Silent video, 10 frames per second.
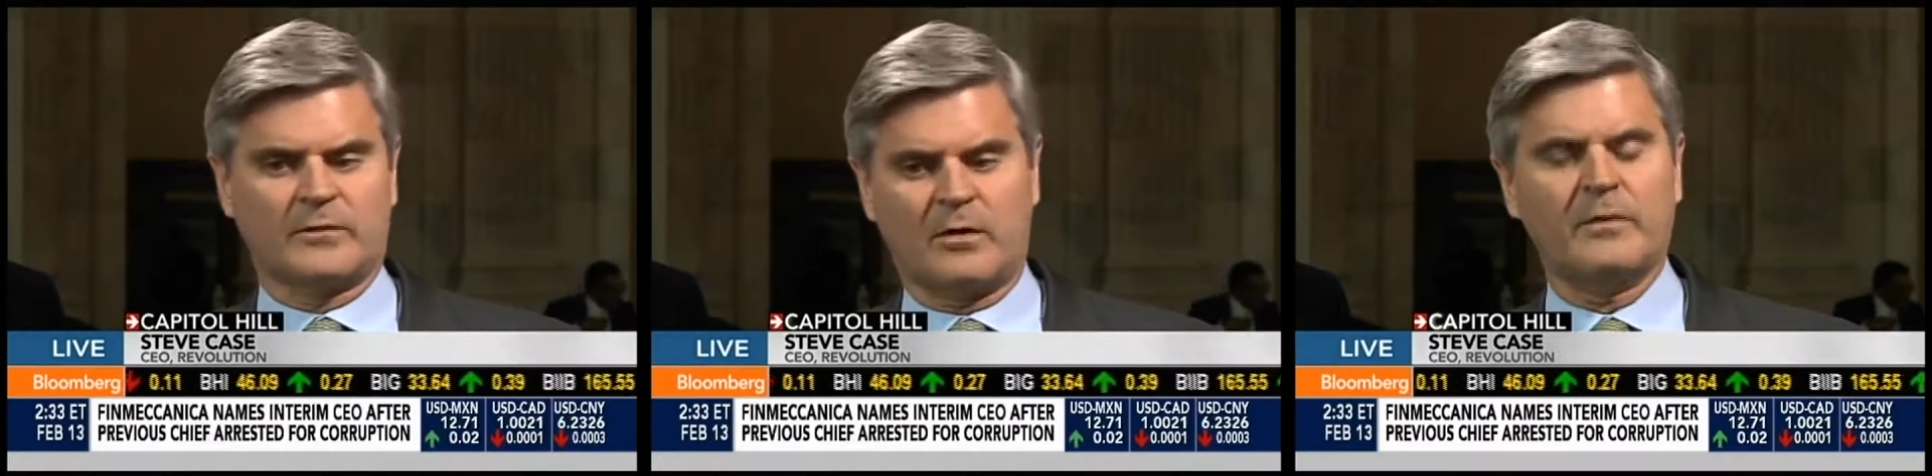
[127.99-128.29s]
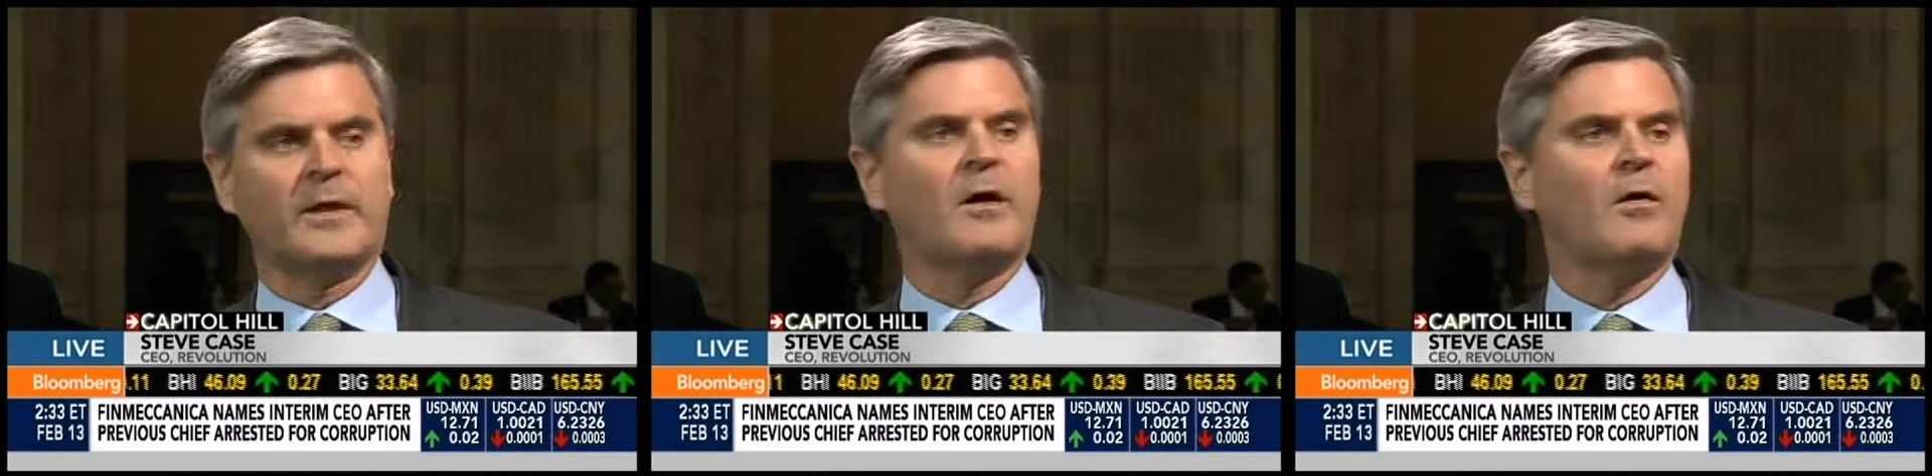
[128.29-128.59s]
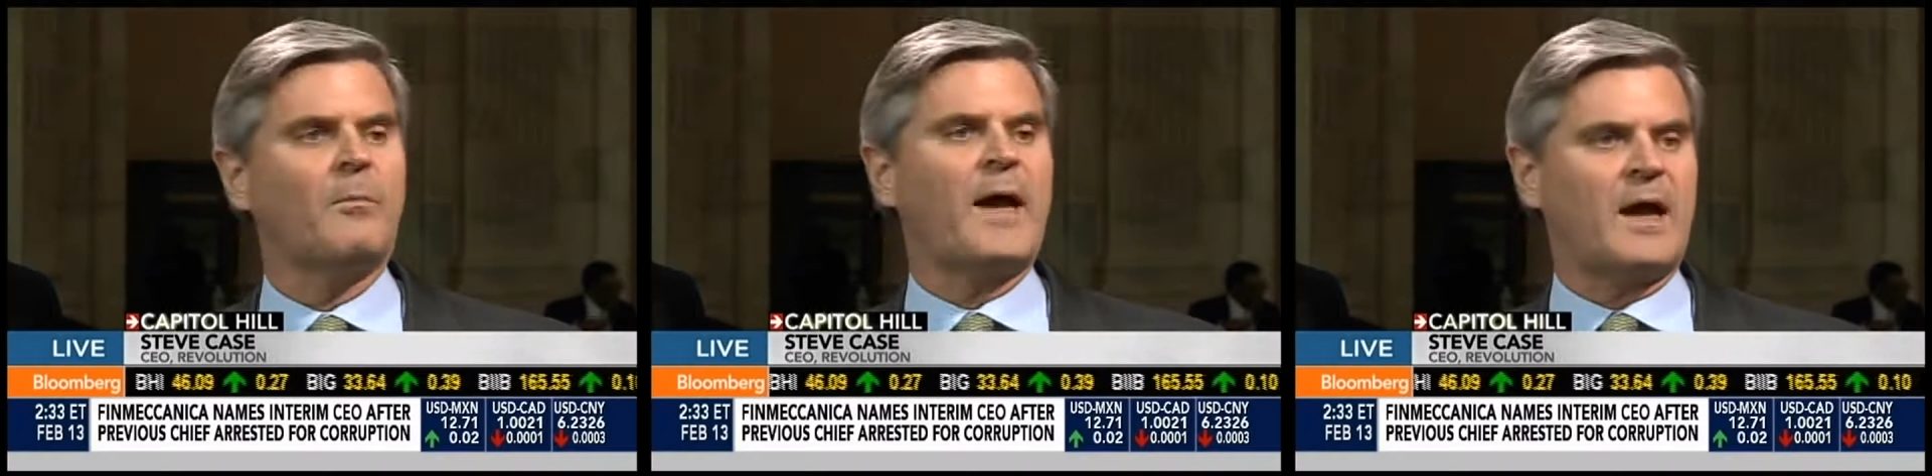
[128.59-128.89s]
really a whole
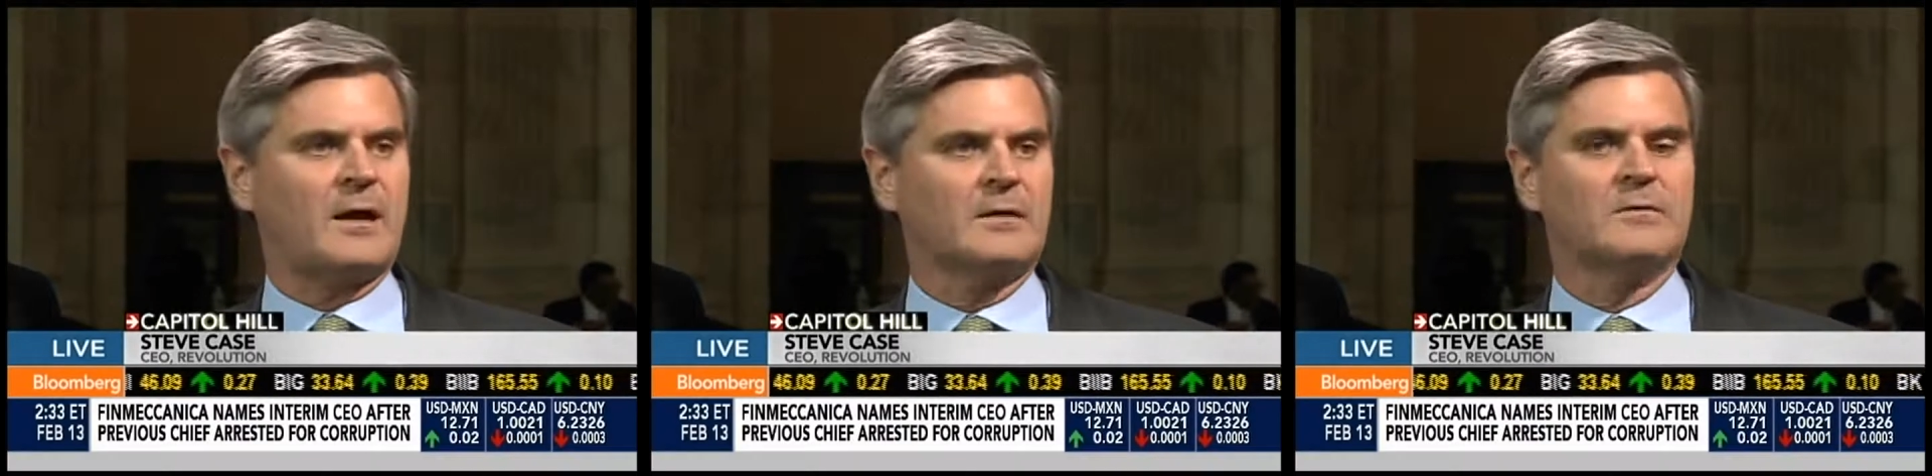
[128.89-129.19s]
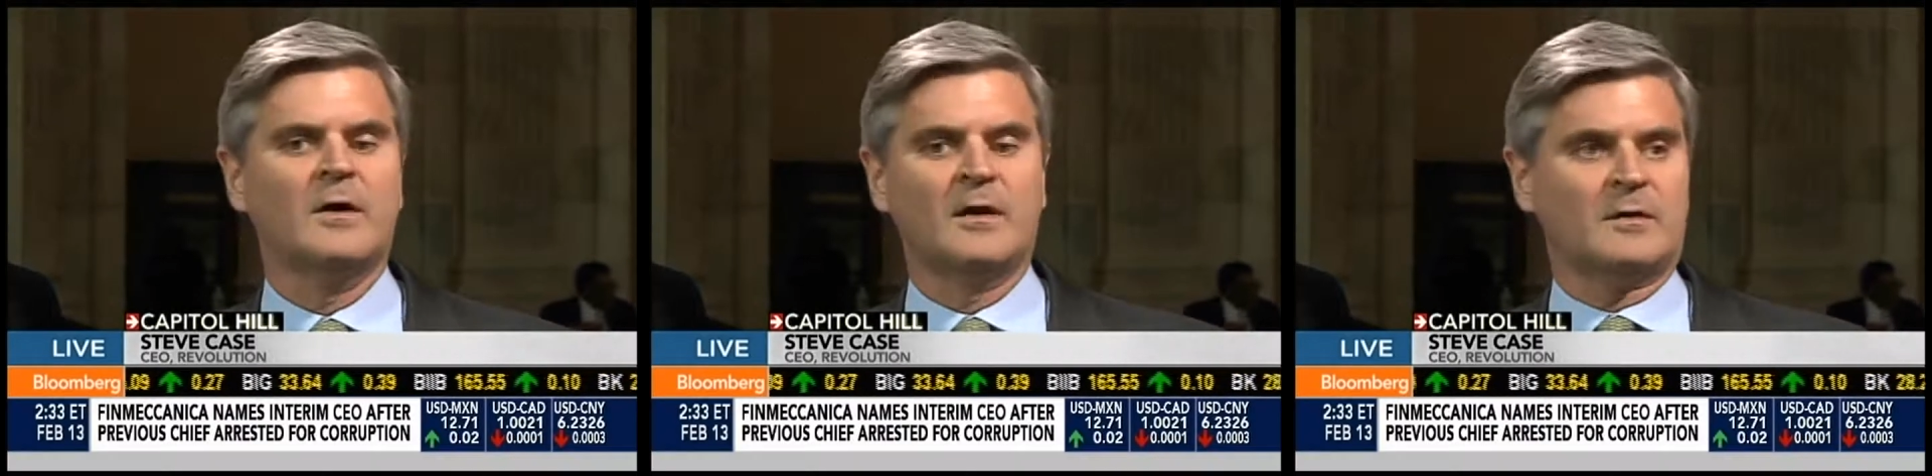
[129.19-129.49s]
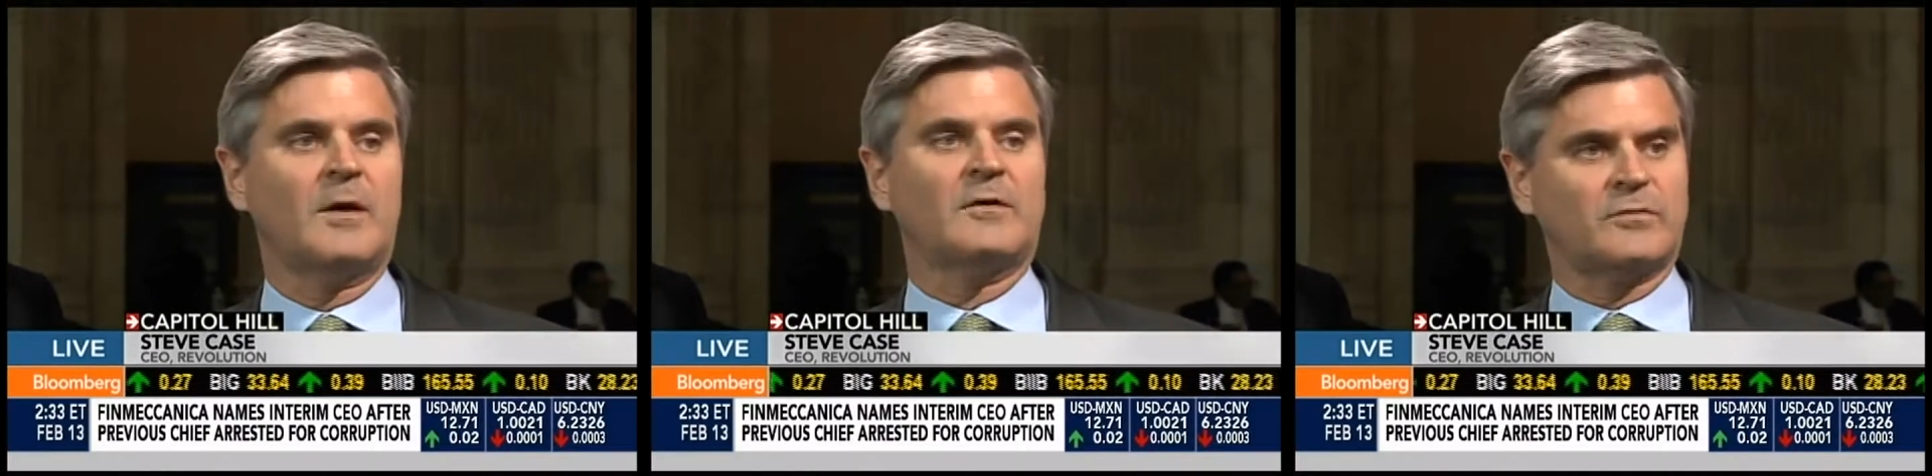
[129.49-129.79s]
package to
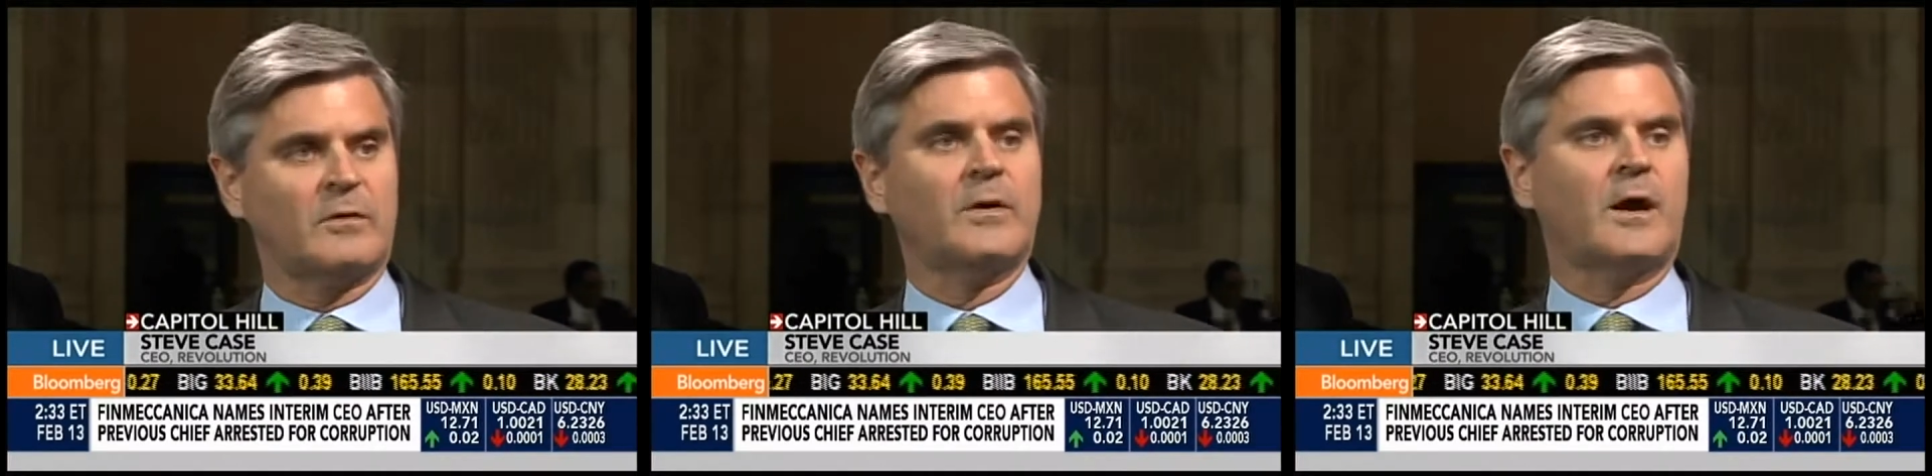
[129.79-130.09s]
make sure we